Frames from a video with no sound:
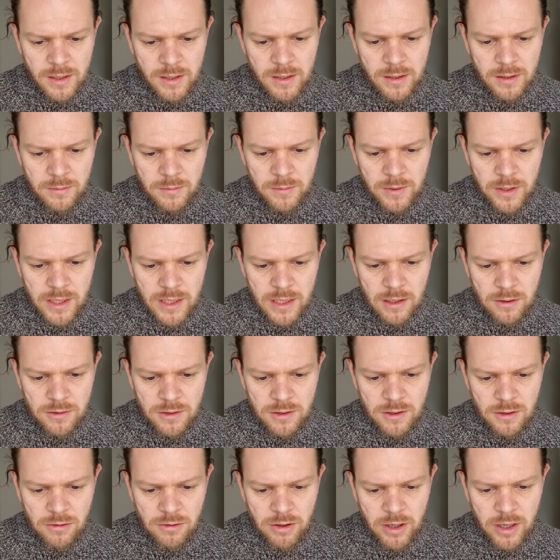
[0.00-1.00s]
Head out
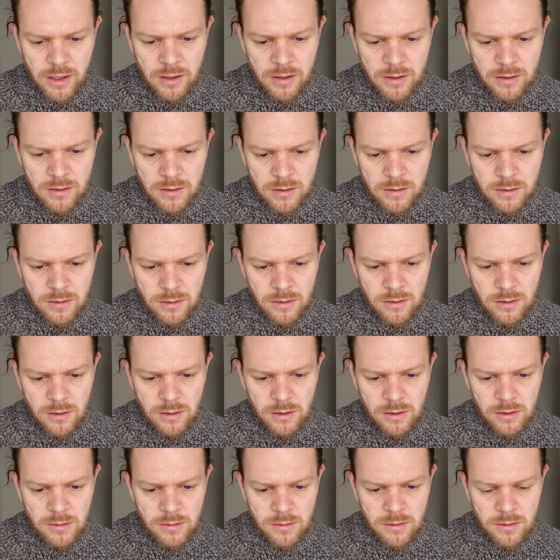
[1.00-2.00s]
onto the crane.
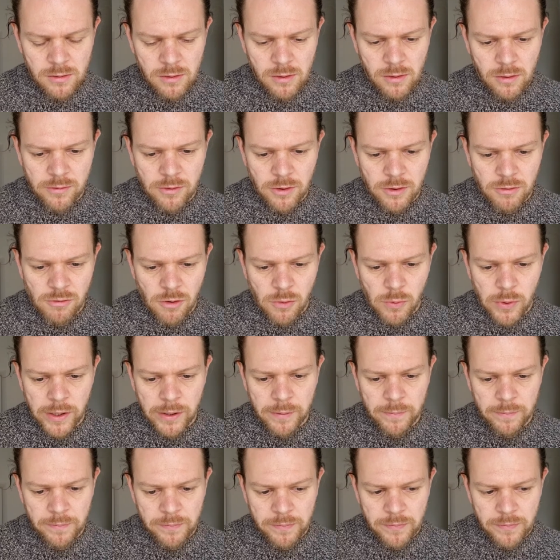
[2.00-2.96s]
Oh, I've gone the wrong way.